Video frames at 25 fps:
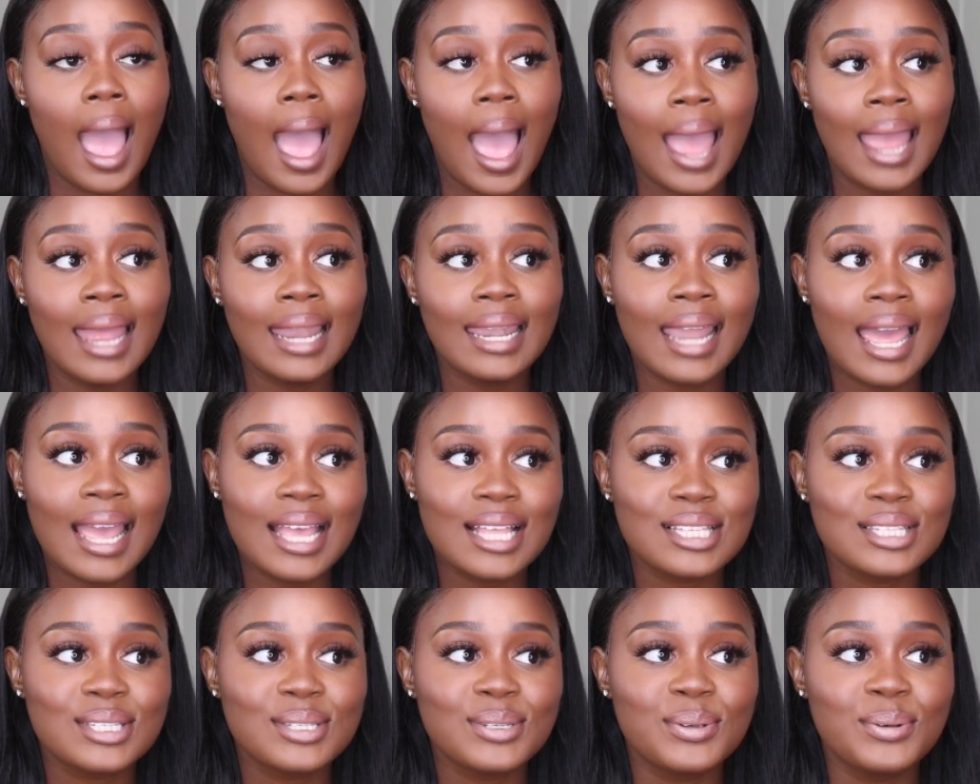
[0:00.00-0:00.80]
I
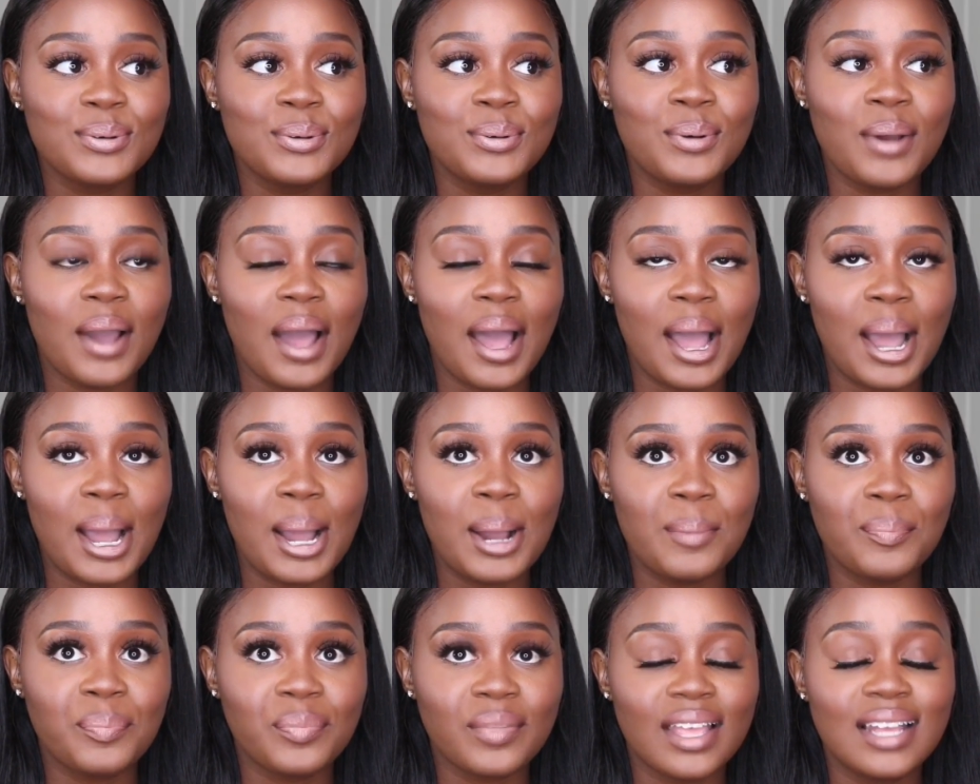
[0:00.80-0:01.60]
like to
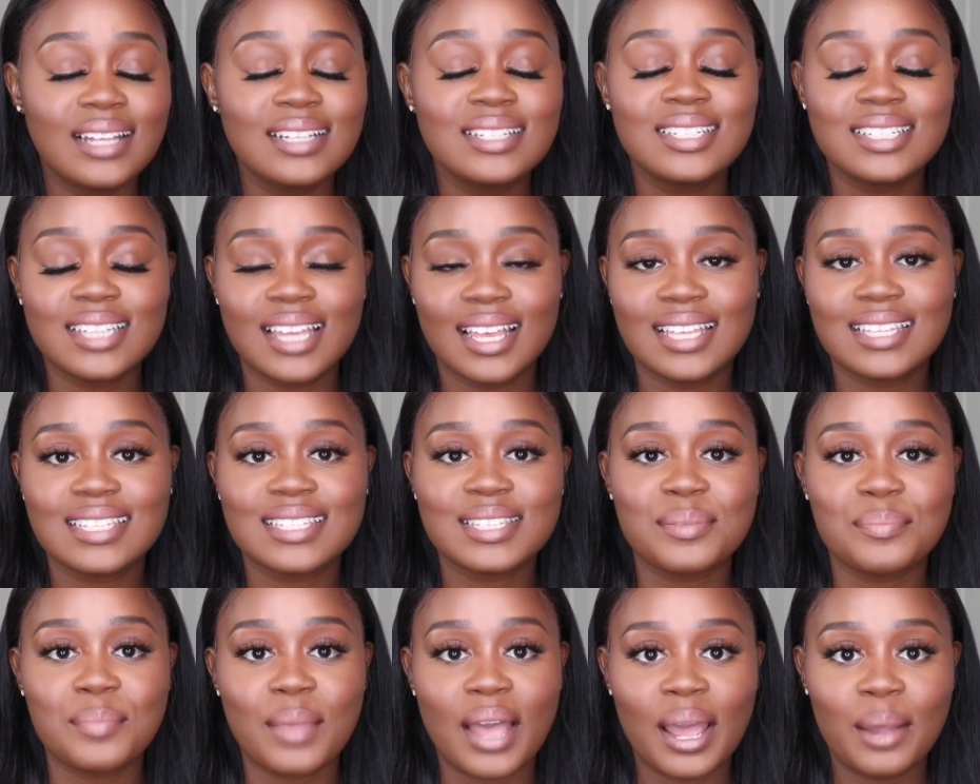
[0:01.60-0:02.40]
um,
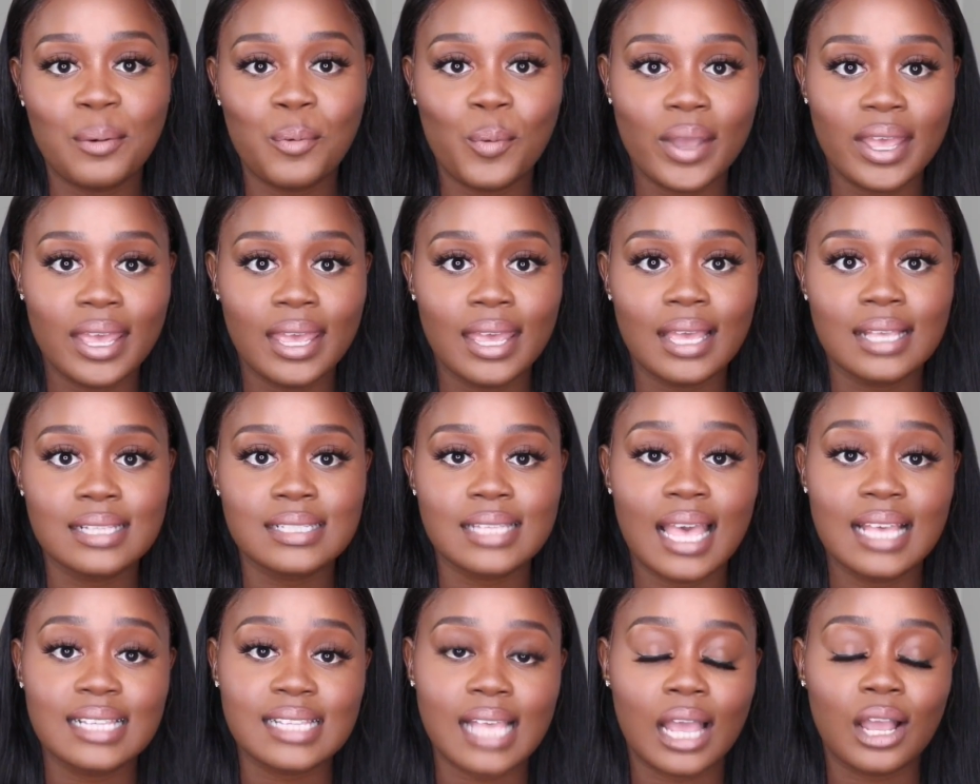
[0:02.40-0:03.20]
adjust my
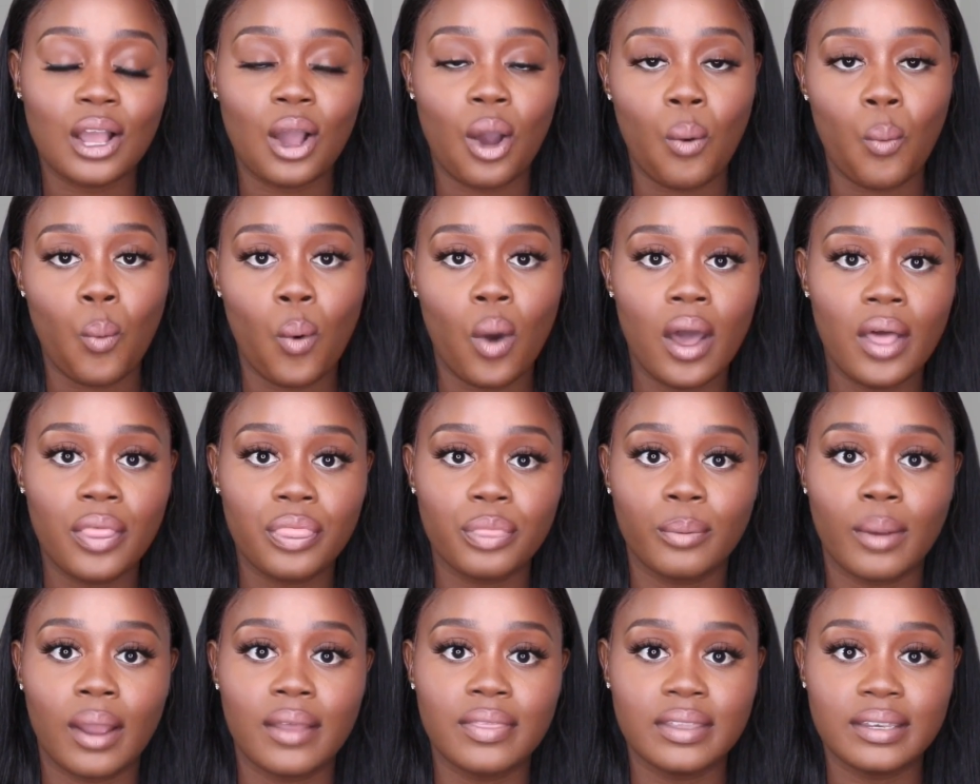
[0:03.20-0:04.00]
wigs as I go
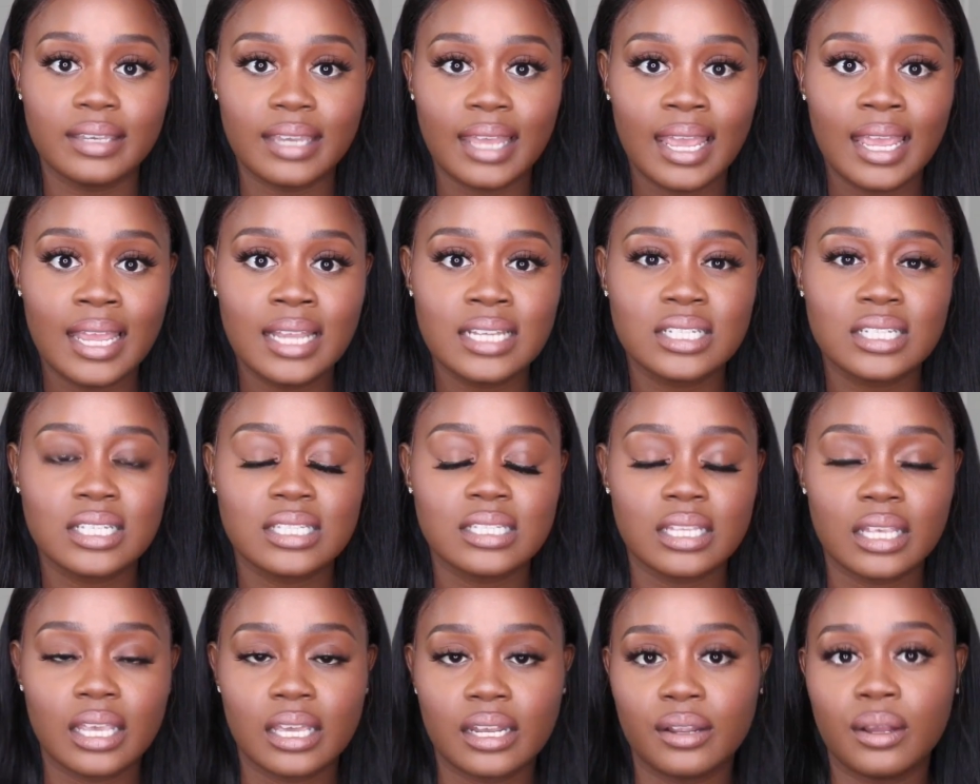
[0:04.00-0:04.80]
on throughout the days
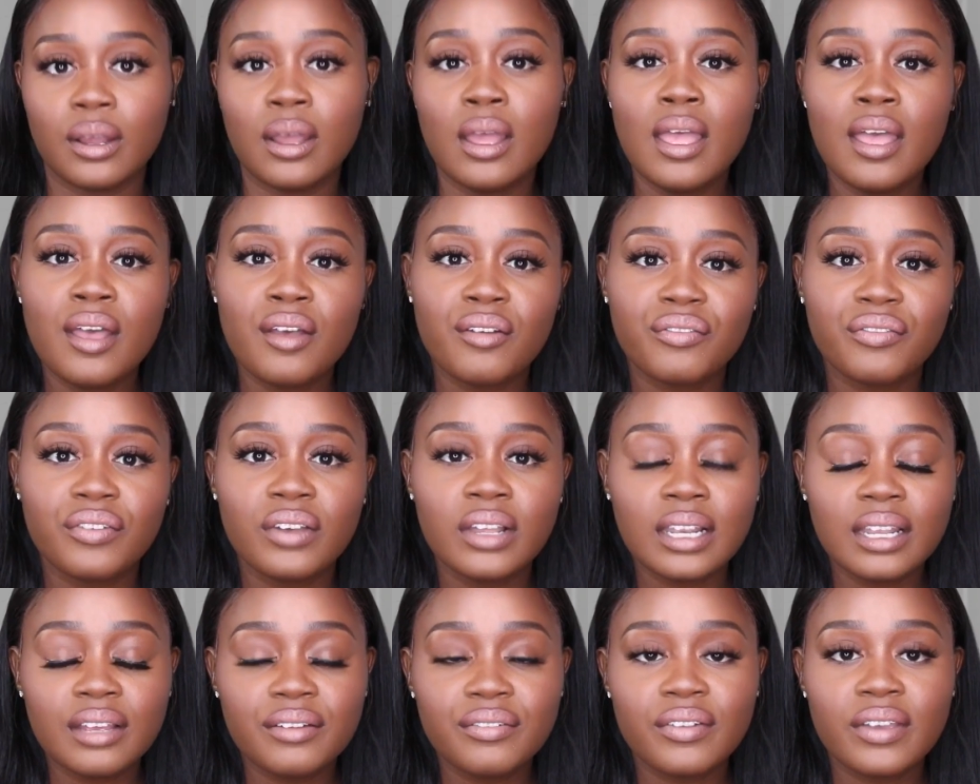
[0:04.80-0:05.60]
just to get a
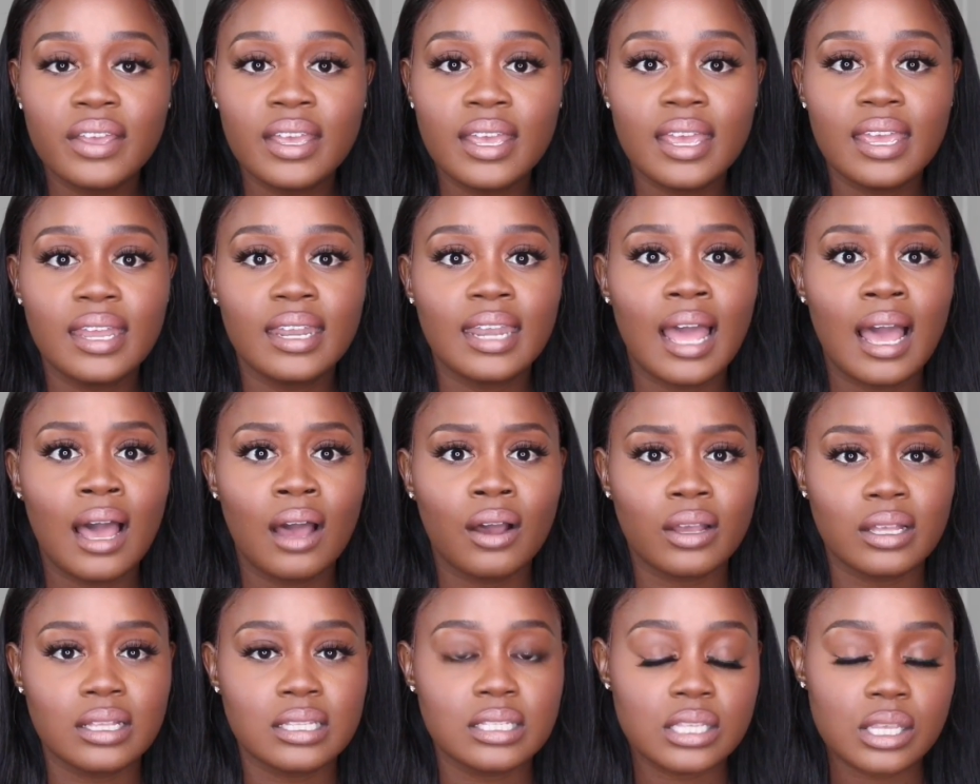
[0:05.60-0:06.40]
feel of it, and
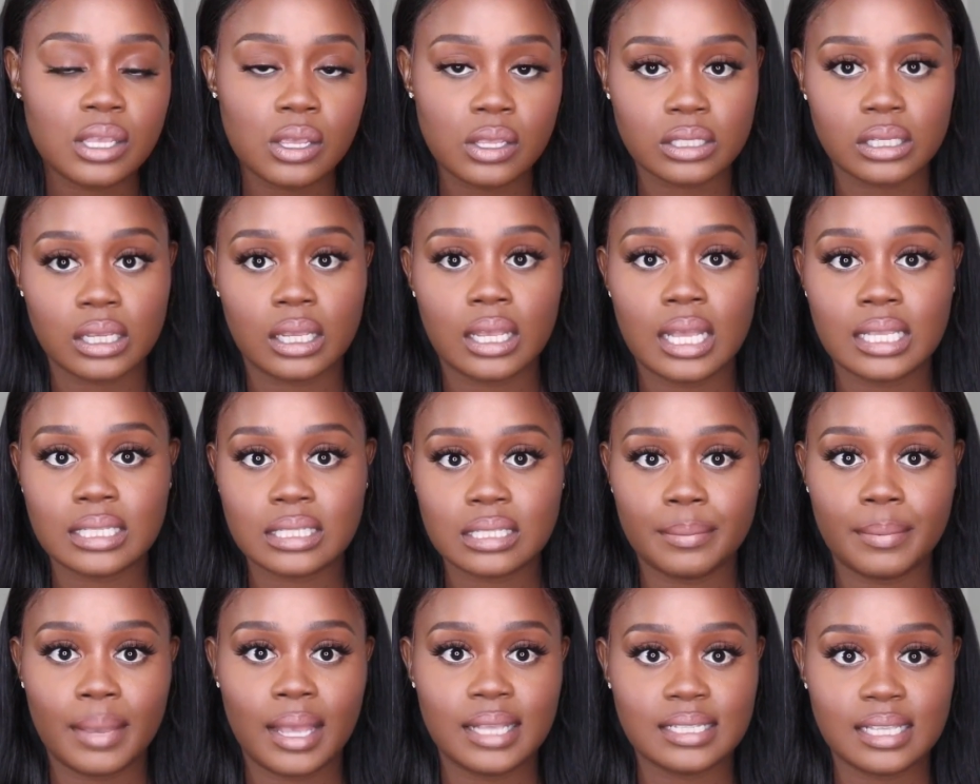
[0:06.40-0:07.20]
I'll continue to
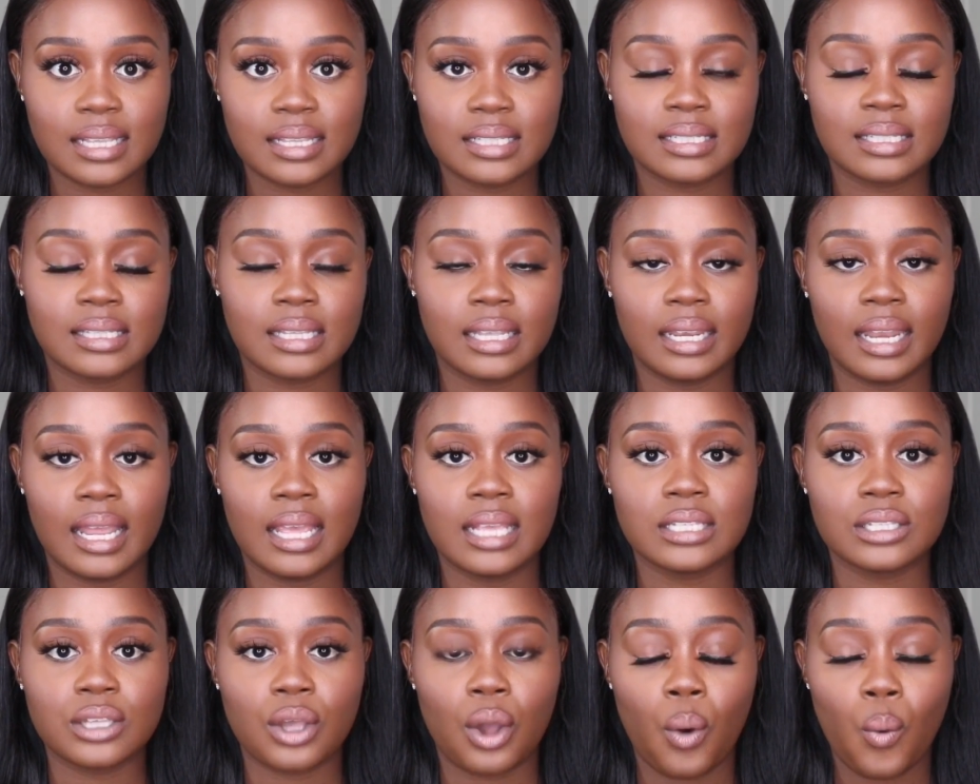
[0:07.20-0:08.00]
customize as the
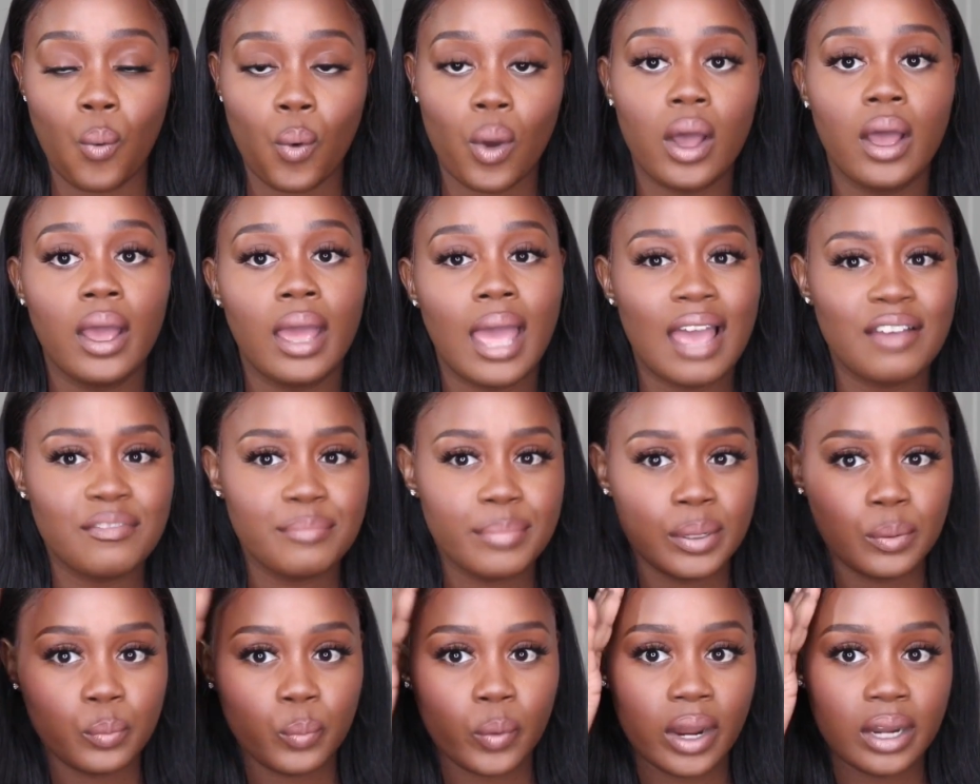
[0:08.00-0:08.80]
days go on.
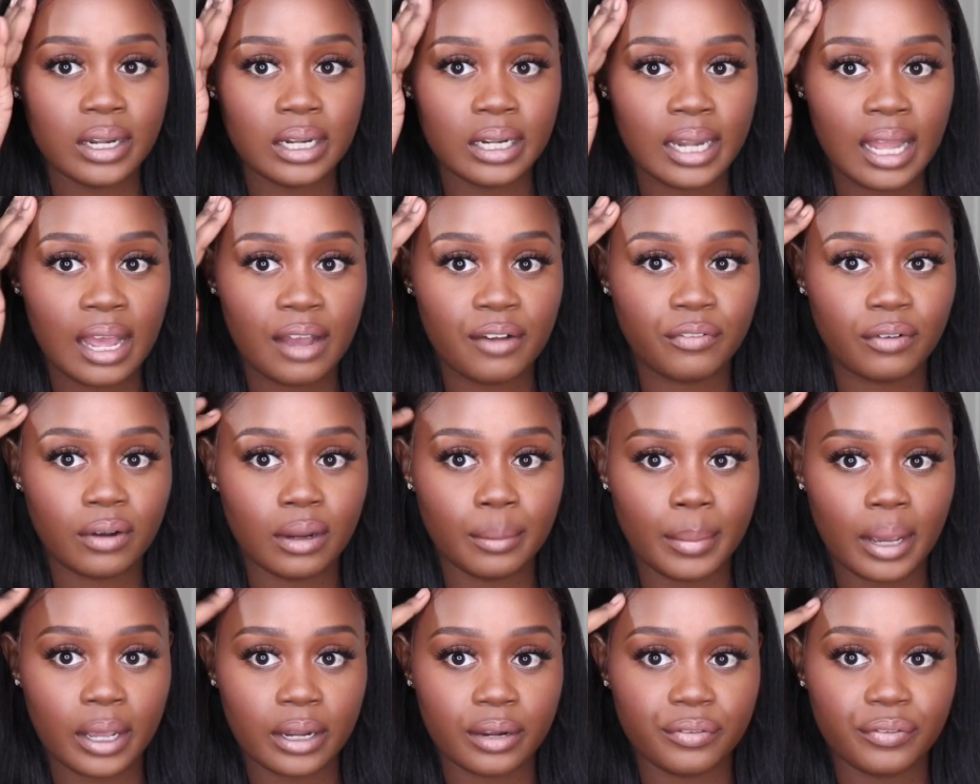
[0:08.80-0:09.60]
I've been wearing it now
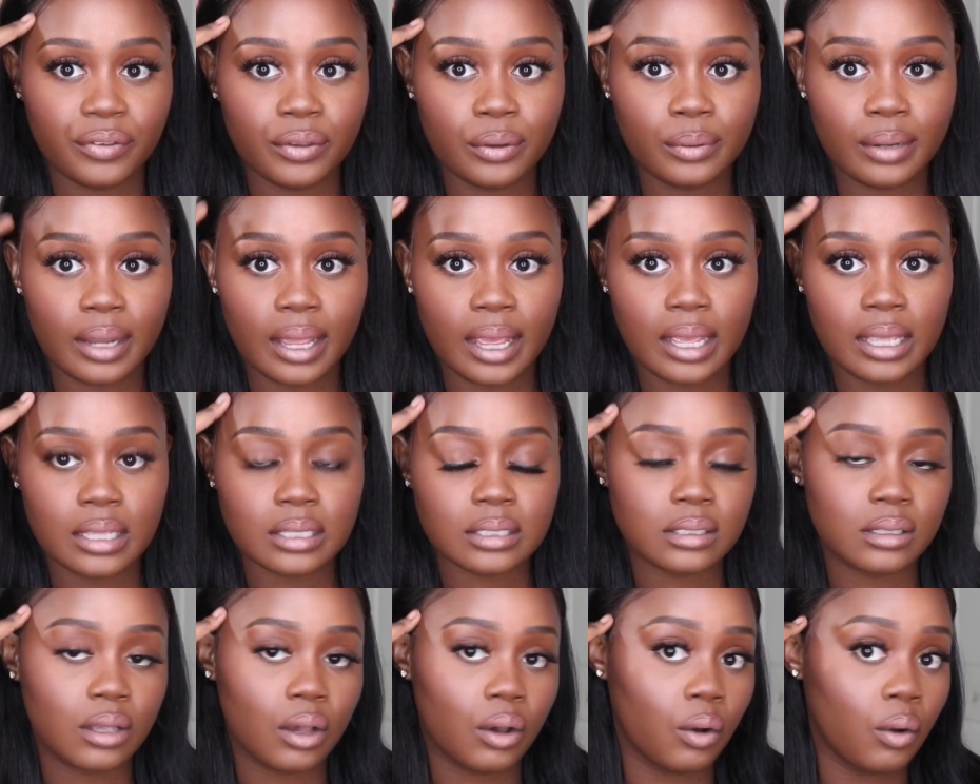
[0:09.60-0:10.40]
for about a few
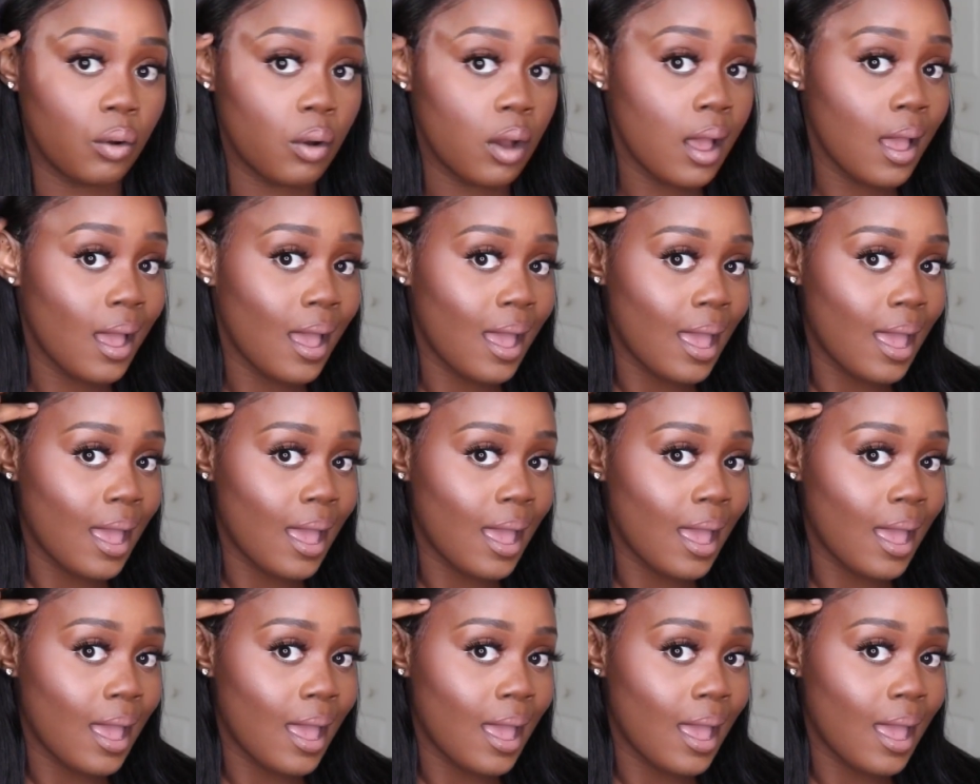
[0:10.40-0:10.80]
days, so